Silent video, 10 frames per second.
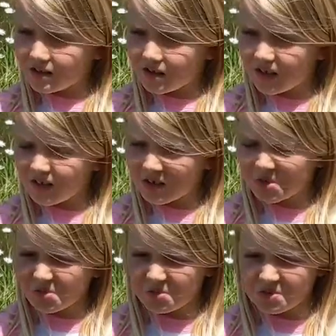I think it
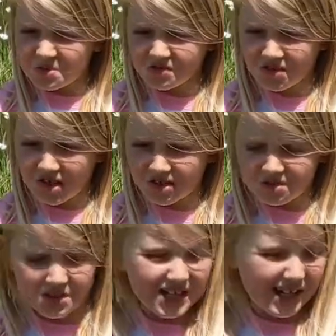was July
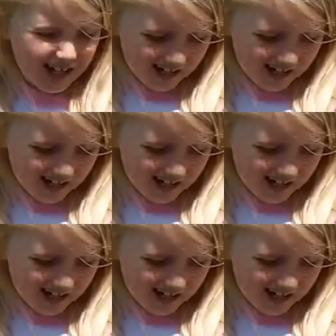29th.